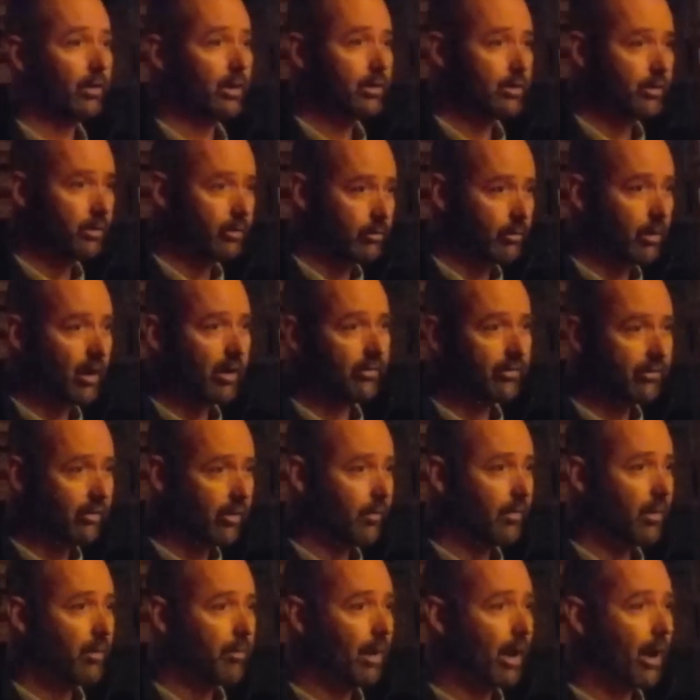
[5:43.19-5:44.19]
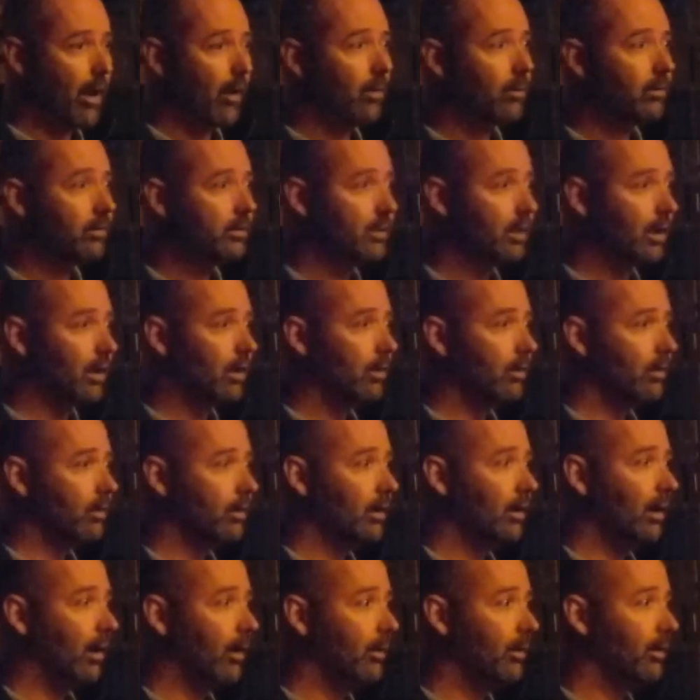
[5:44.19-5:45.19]
These are right from the barrel, so,
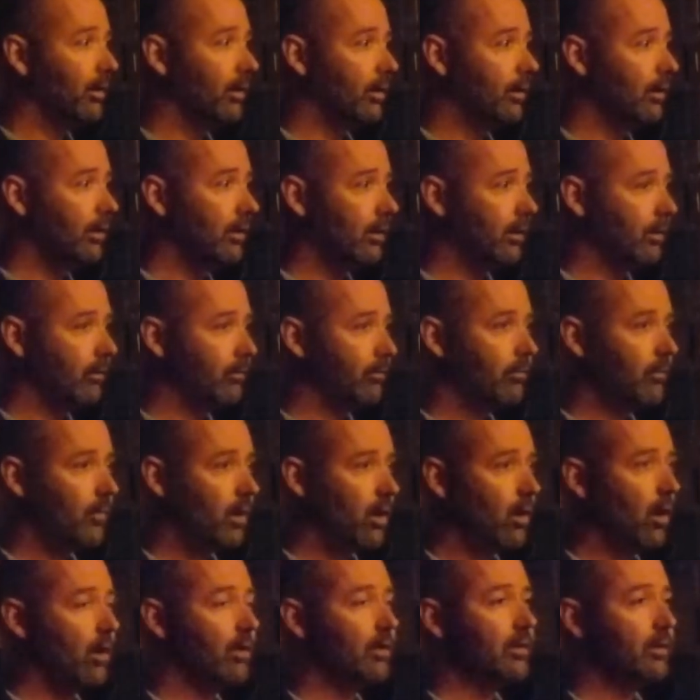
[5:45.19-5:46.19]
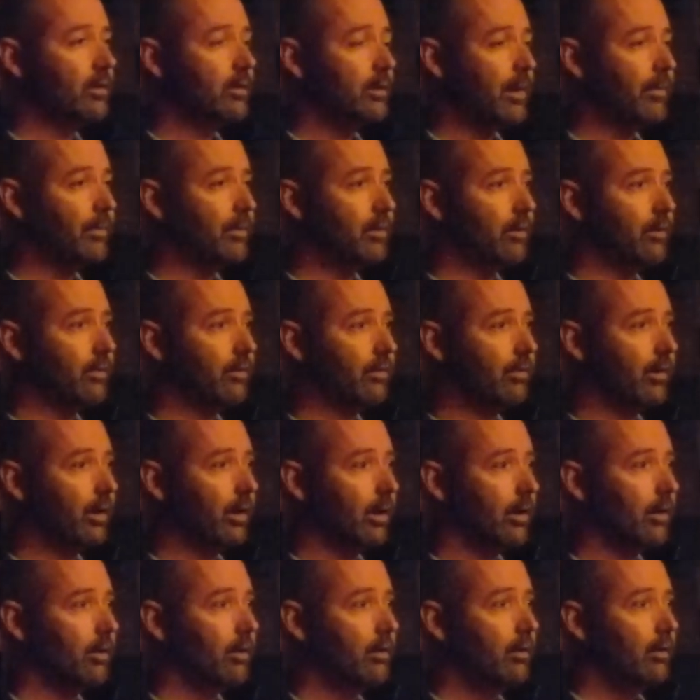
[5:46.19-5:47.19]
you know, in the, in the concept of,
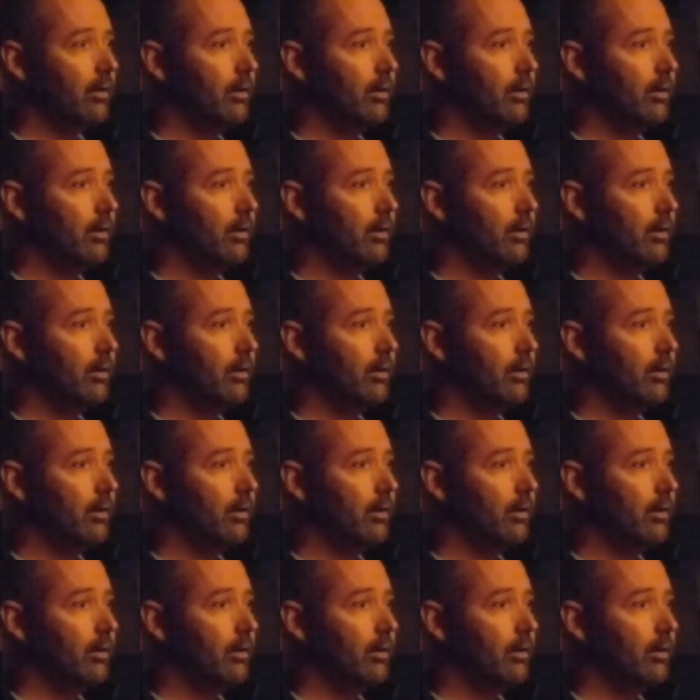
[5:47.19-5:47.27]
uh,